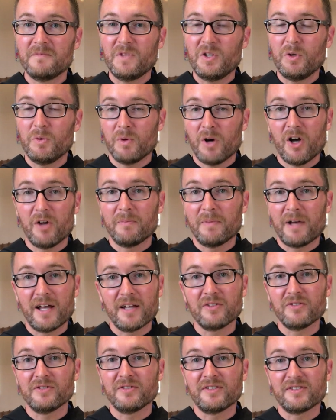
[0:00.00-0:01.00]
You all
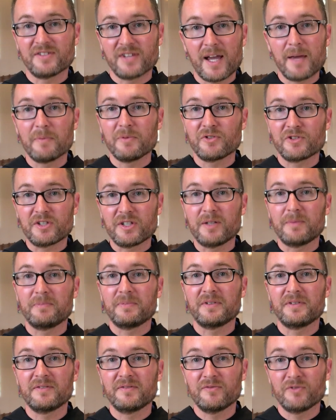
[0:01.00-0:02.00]
modeled
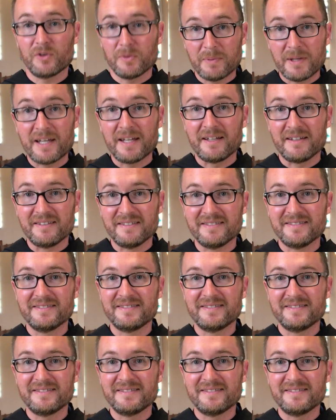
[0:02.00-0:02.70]
discipleship for me,